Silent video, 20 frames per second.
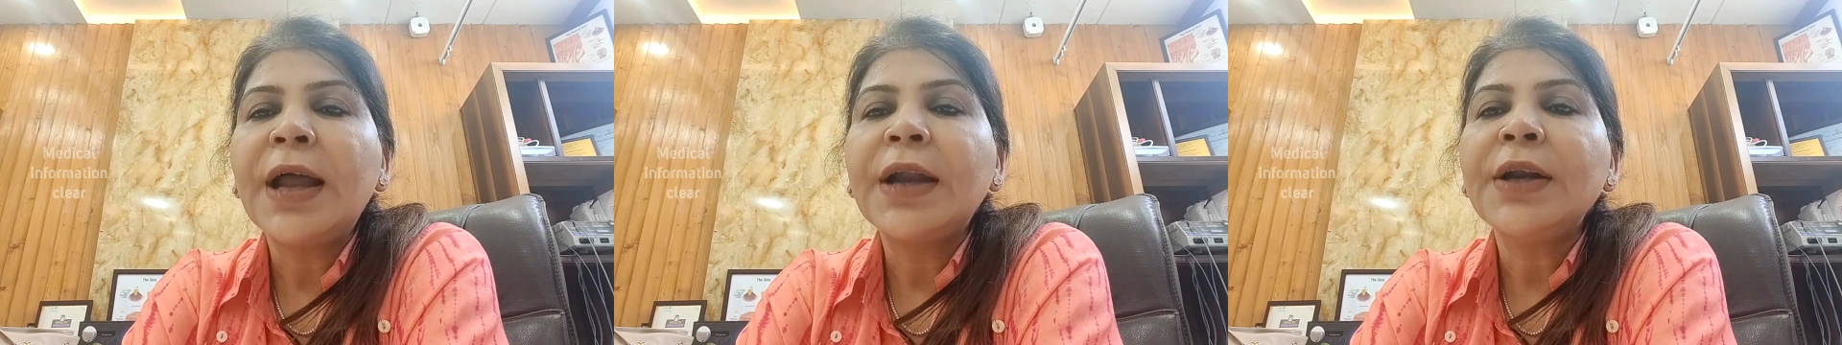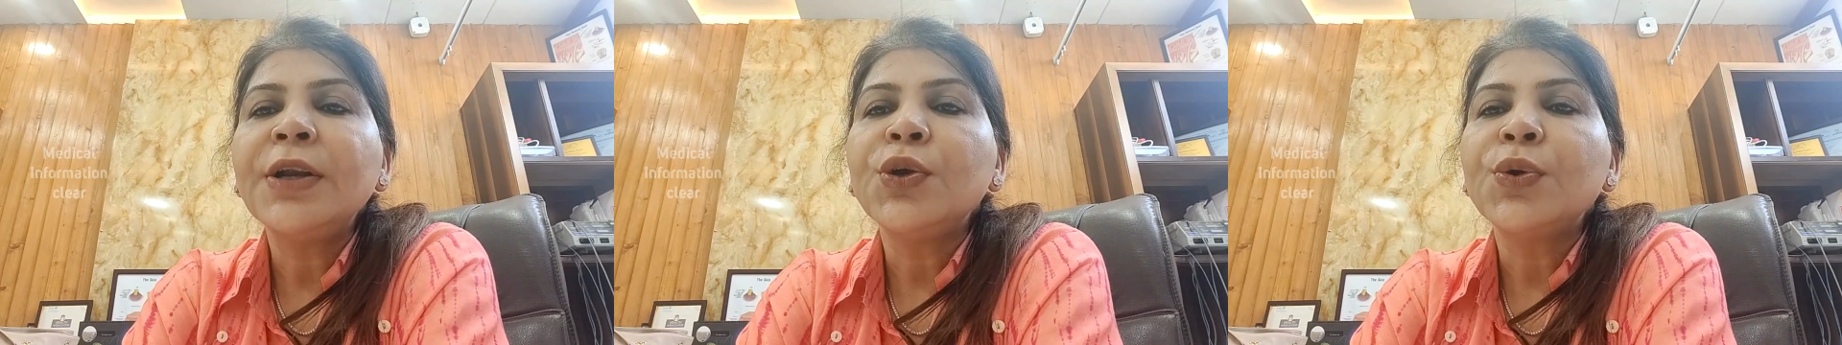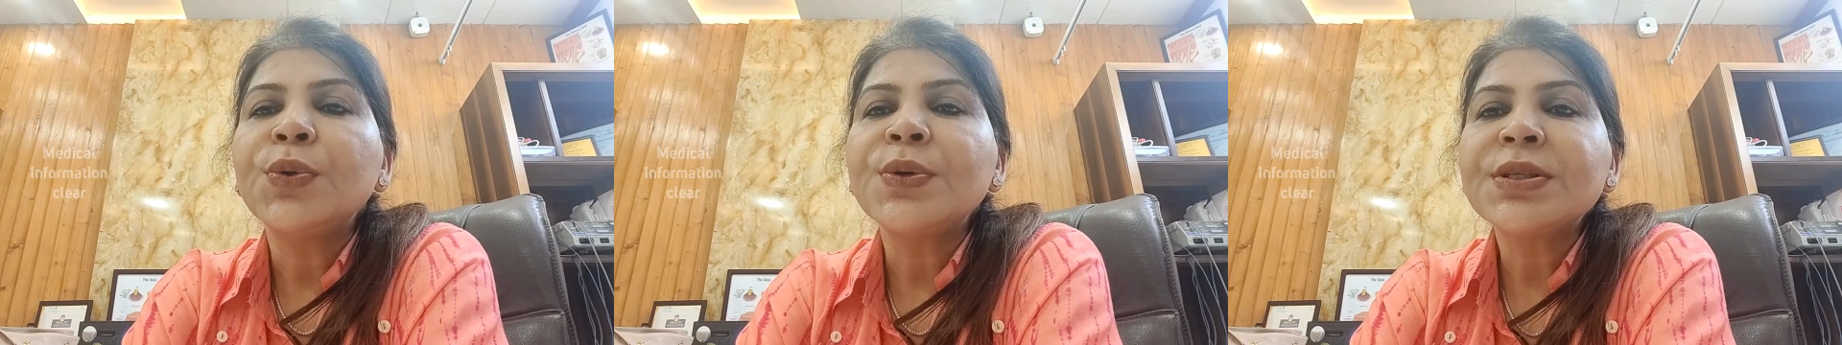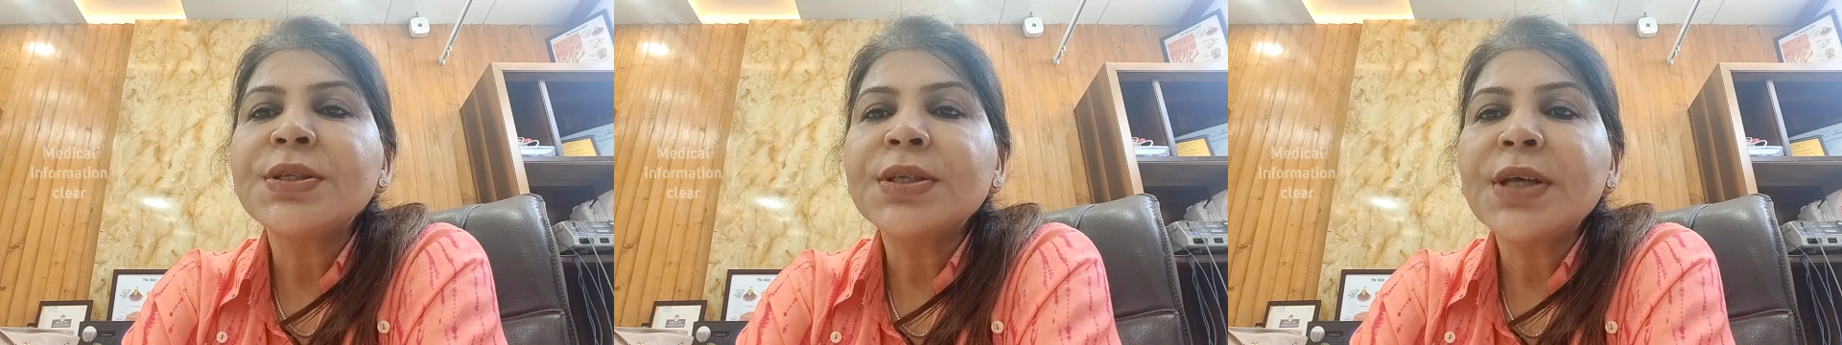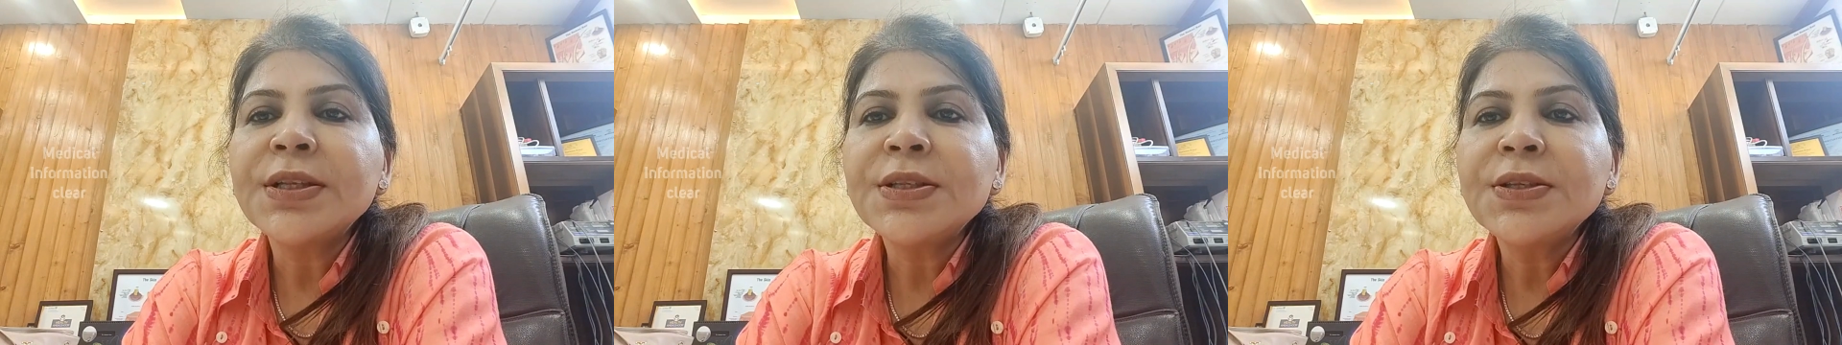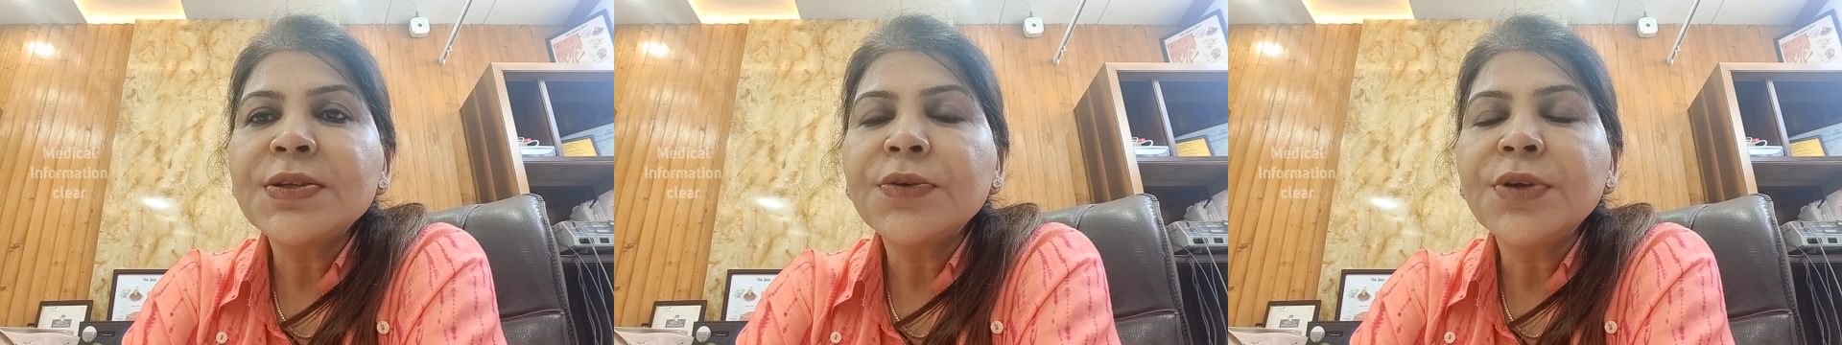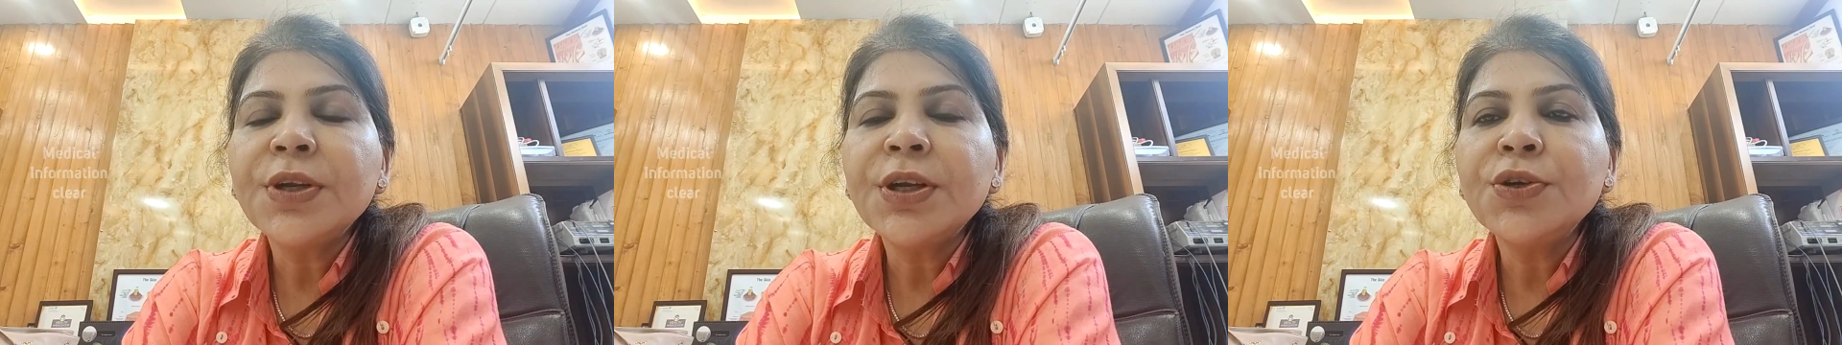and your
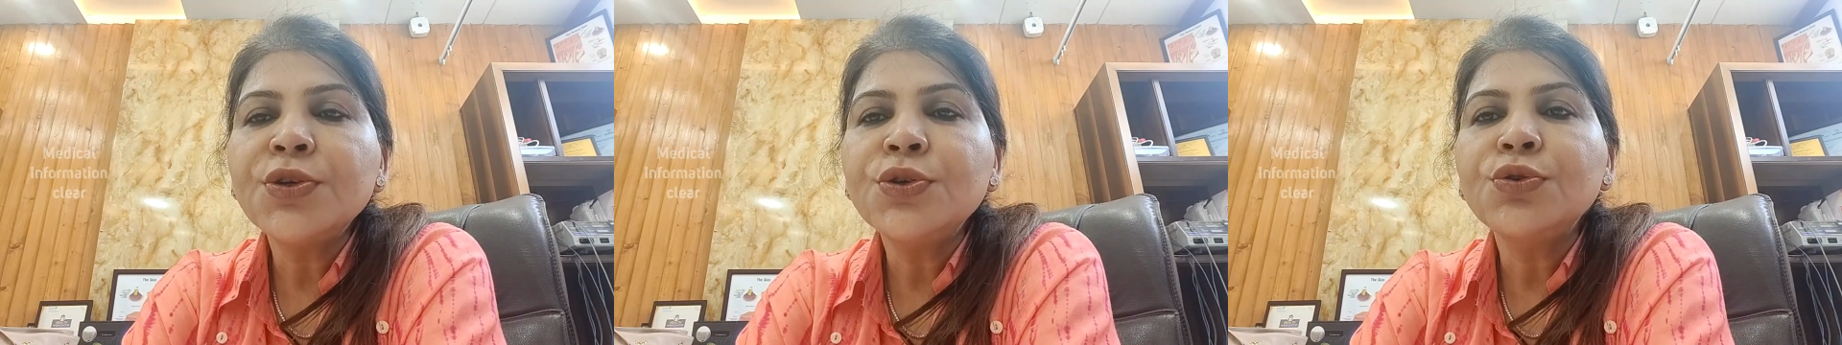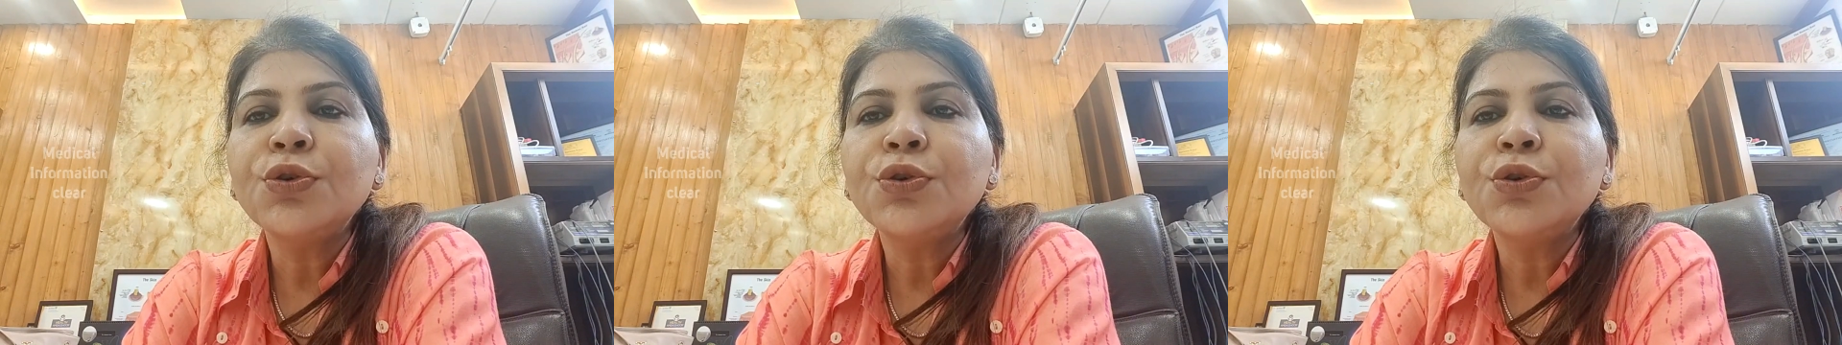sunscreen